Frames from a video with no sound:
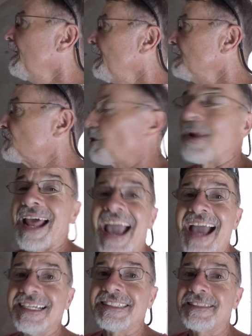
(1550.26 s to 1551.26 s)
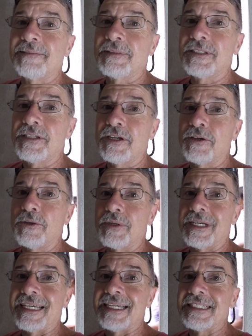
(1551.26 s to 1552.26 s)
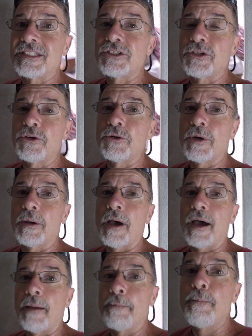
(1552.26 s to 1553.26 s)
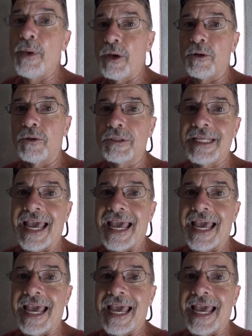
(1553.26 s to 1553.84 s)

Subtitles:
So what I asked them to do is to build